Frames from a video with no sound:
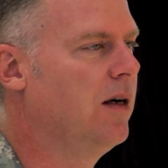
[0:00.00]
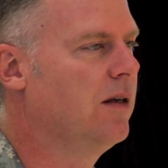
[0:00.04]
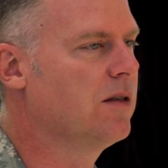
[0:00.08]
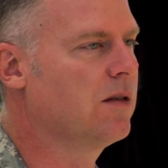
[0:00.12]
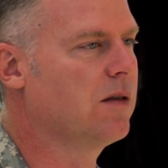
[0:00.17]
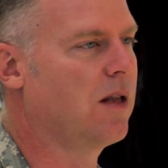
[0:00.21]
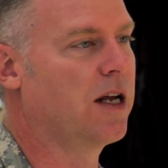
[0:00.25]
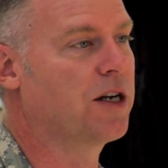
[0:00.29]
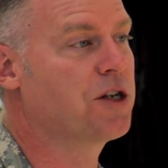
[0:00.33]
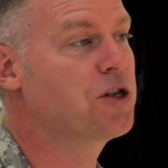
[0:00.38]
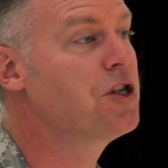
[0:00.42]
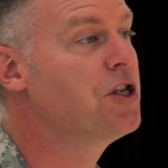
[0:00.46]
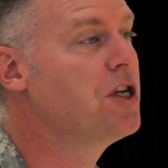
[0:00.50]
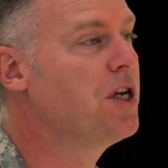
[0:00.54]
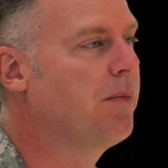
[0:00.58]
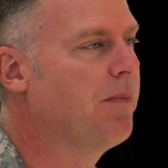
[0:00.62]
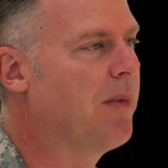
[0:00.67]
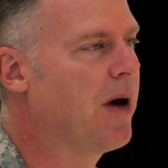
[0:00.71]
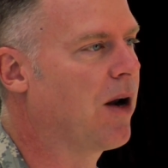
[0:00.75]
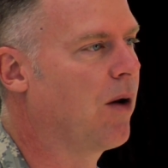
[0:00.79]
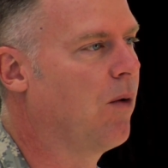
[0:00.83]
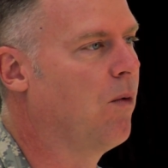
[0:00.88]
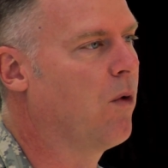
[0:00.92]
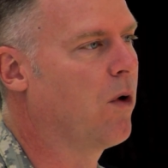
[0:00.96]
There's a lot of sheet
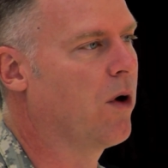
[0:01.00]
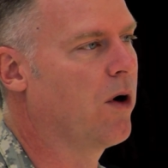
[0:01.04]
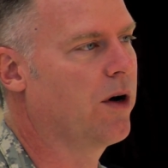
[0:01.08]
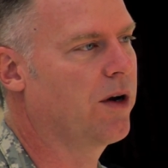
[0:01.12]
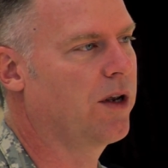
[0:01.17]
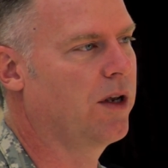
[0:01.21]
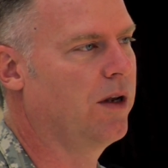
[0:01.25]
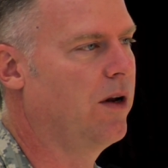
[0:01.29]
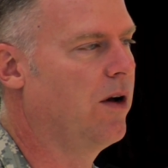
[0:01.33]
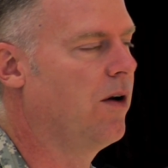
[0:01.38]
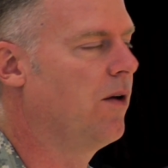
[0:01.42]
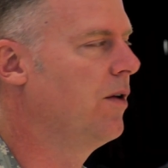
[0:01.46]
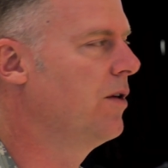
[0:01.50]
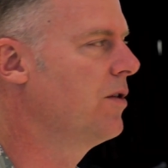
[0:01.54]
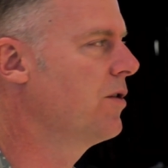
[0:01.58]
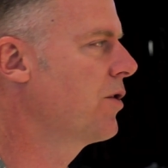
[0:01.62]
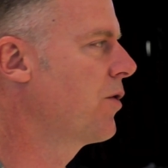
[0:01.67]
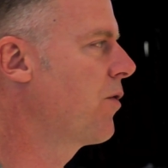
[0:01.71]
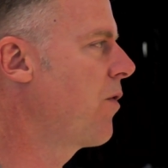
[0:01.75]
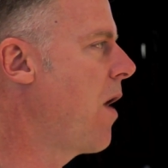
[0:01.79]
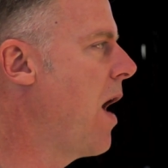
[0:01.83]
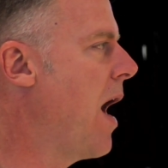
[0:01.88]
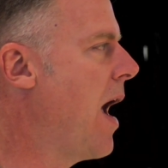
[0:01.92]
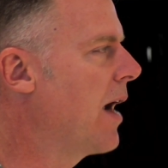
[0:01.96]
metal work, you know,
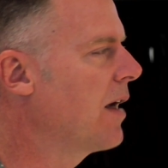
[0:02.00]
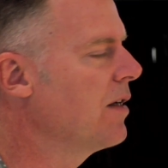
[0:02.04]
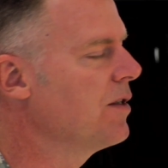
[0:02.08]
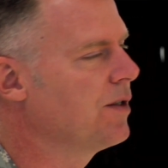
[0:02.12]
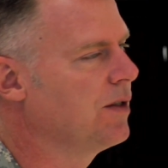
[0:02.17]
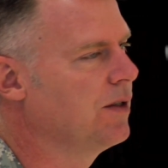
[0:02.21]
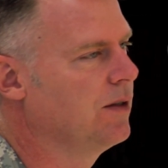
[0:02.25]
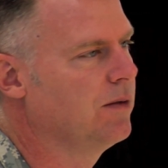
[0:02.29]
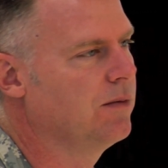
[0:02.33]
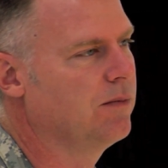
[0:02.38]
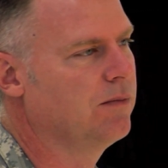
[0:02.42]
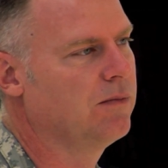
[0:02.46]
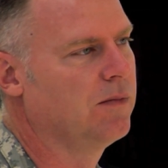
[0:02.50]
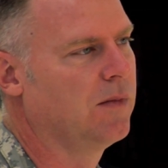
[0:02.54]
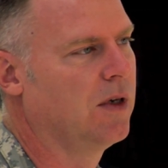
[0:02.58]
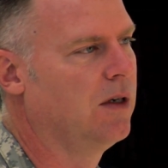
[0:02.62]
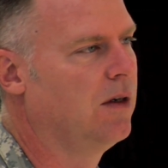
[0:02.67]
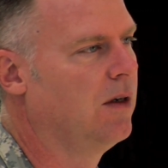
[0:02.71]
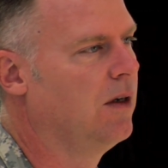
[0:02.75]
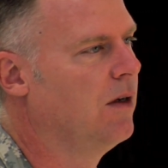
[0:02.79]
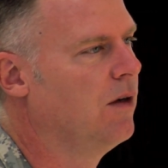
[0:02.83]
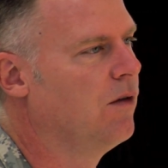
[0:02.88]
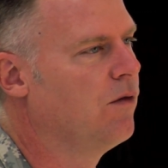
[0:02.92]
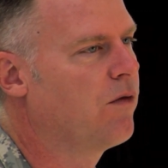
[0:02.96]
there's cracks
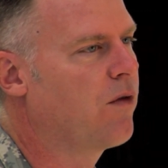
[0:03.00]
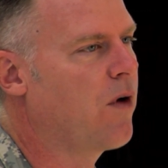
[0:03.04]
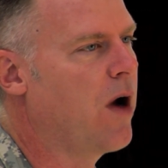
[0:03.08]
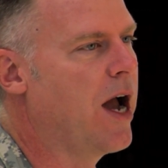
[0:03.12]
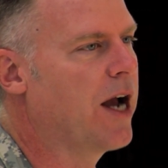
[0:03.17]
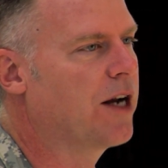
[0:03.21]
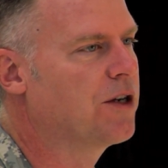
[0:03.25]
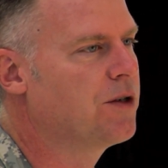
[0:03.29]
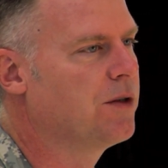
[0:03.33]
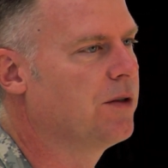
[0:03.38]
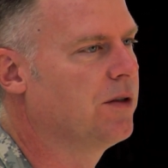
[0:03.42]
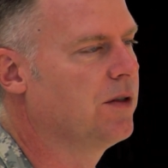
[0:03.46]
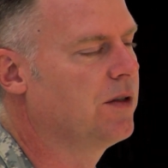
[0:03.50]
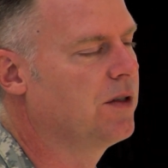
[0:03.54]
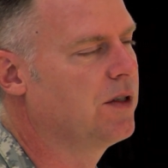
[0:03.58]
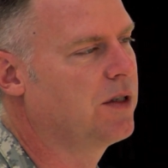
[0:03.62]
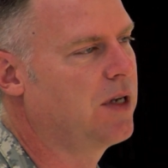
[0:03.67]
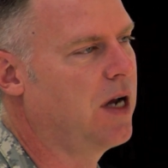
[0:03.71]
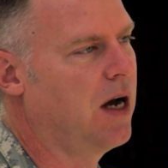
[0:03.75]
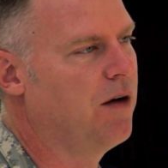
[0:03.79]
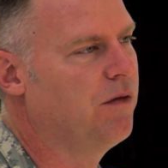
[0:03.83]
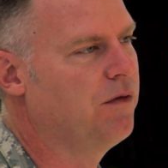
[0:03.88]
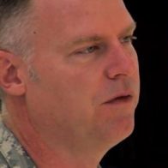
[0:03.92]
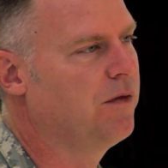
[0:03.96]
and fractures and
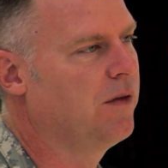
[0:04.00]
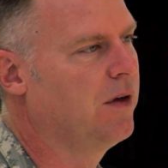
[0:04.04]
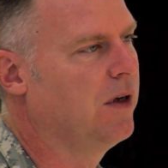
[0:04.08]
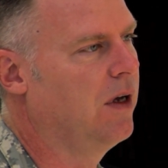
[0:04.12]
stuff